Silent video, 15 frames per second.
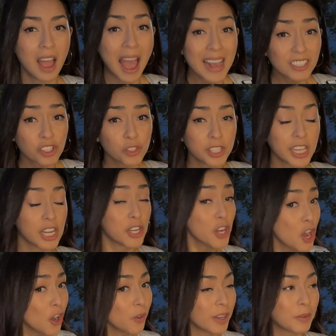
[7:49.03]
Actually,
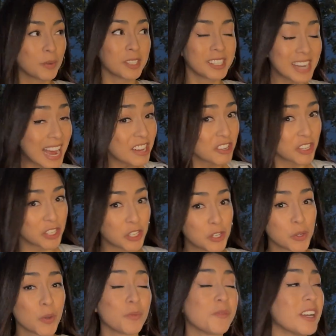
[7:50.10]
no, it was not just the
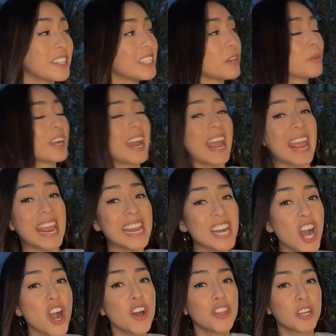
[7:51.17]
2 of us. There were 8
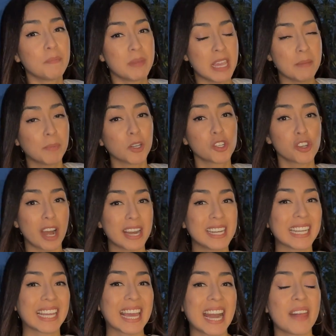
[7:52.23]
other people trying
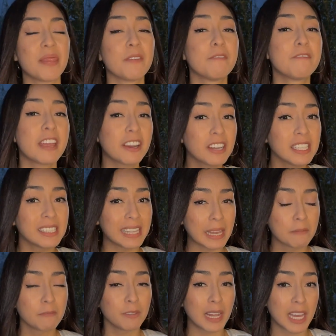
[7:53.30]
to get on the very
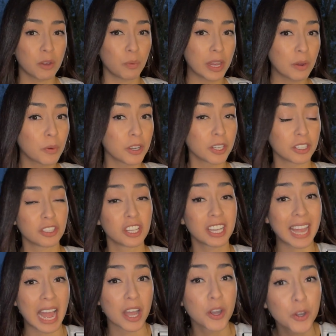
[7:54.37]
same flight we were to
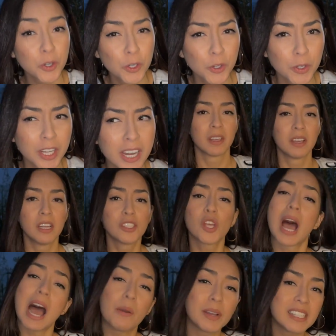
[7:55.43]
Cancun. So
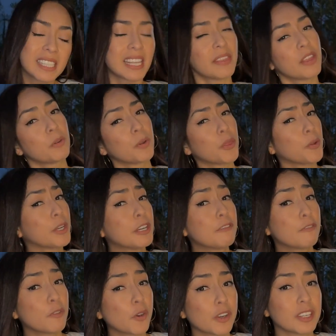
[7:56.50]
how is it that there were 3 or
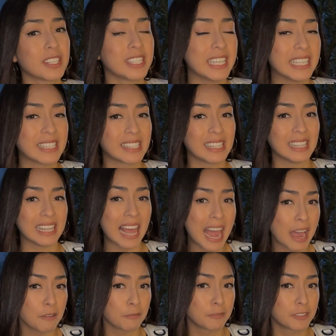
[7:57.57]
4 seats
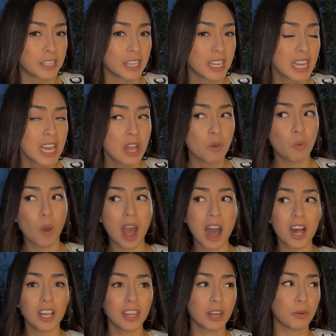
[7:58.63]
left
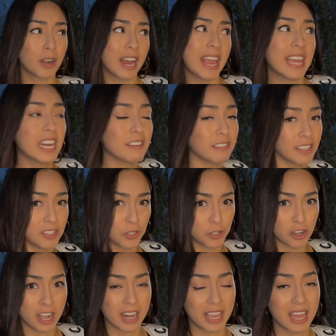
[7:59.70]
while there were 8 of us that are
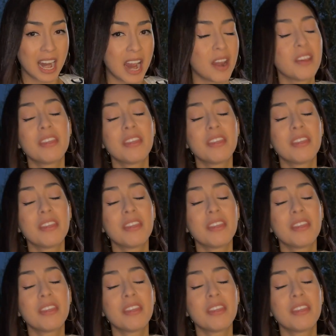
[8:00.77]
trying to get on?